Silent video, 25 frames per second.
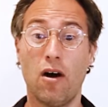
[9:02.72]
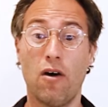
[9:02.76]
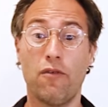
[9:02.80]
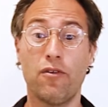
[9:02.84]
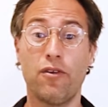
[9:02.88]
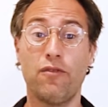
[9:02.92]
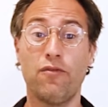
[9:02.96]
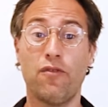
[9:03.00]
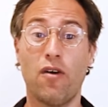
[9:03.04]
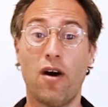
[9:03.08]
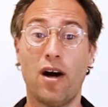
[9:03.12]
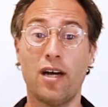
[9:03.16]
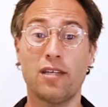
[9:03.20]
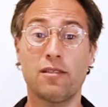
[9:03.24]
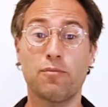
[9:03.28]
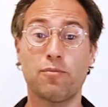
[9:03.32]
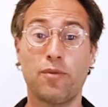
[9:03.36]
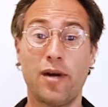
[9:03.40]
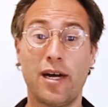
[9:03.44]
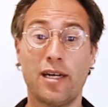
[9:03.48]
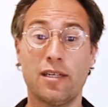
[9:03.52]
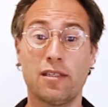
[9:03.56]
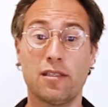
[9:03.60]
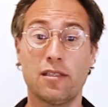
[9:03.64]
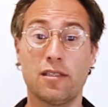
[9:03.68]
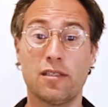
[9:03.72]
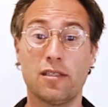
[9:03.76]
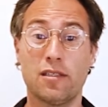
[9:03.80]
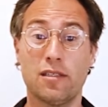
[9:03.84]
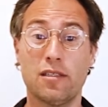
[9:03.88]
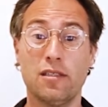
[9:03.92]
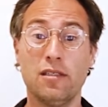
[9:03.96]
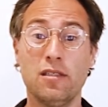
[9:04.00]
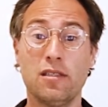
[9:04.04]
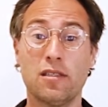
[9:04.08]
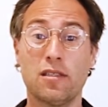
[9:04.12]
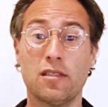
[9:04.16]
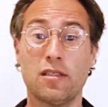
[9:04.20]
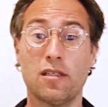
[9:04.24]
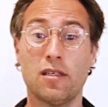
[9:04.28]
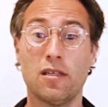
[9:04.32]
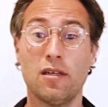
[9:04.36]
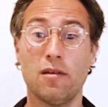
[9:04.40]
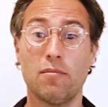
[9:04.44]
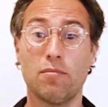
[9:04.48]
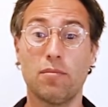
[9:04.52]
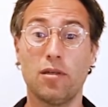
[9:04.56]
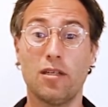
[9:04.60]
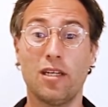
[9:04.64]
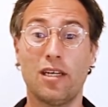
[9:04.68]
of advice practices
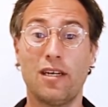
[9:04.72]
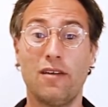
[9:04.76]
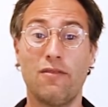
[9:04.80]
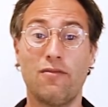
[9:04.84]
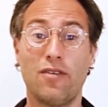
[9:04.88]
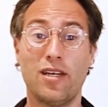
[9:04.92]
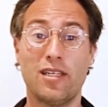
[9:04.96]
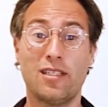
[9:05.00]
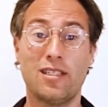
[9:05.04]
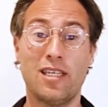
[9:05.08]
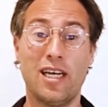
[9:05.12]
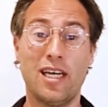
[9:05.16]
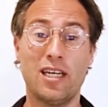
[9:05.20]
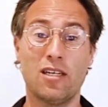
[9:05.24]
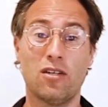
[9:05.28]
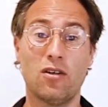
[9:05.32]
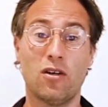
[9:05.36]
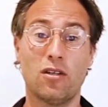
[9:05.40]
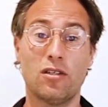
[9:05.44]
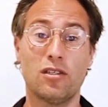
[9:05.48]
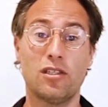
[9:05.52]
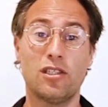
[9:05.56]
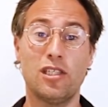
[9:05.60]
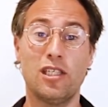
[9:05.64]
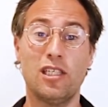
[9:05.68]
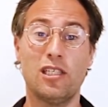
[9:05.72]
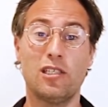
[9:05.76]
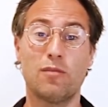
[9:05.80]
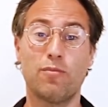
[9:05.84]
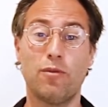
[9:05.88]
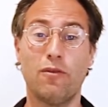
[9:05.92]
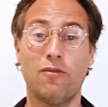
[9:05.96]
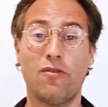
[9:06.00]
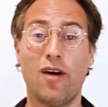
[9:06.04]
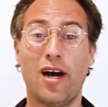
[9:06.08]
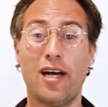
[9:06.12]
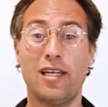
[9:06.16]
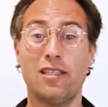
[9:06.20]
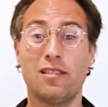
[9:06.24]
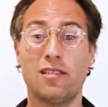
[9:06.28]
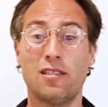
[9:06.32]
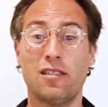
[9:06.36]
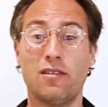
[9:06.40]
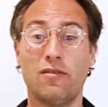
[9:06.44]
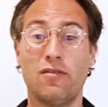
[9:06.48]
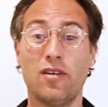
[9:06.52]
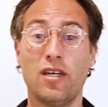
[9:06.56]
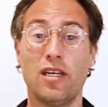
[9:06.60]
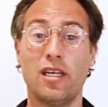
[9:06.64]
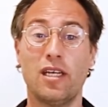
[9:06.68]
believe that technology is
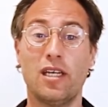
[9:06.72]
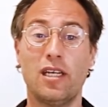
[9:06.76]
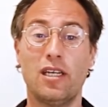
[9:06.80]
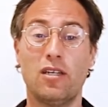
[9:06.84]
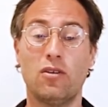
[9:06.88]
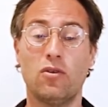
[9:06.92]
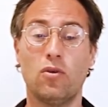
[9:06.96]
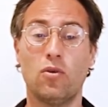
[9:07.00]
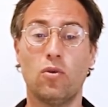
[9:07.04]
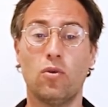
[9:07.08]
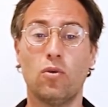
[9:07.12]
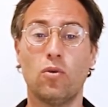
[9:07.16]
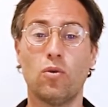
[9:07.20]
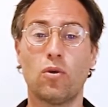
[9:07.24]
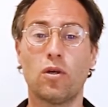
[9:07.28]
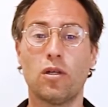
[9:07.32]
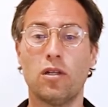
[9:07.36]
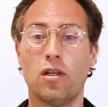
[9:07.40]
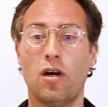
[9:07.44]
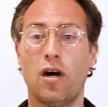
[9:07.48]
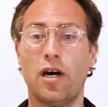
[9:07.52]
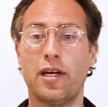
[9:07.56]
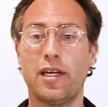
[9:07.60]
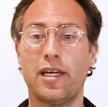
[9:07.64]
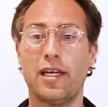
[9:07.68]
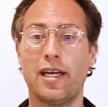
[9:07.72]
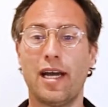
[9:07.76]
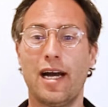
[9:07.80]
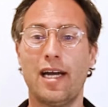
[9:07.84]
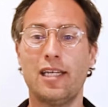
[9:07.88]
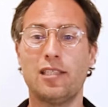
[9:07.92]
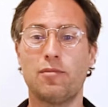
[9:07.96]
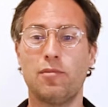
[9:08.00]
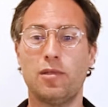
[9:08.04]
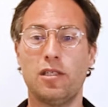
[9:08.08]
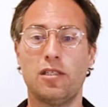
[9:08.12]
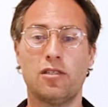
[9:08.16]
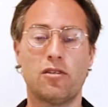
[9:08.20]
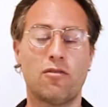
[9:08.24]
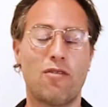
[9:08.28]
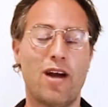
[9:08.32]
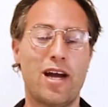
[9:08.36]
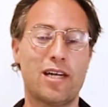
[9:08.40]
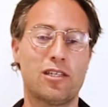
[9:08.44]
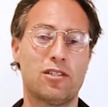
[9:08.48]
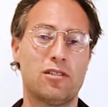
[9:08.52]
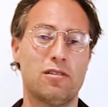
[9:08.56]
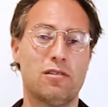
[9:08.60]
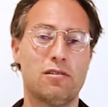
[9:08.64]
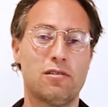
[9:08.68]
pervasive in all client engagement
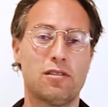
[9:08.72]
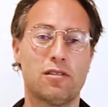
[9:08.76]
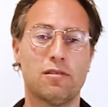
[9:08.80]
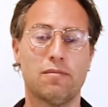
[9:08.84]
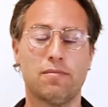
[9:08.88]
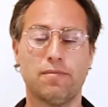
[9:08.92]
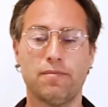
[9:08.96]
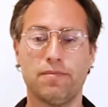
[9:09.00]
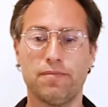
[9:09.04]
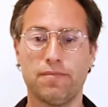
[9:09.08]
interactions.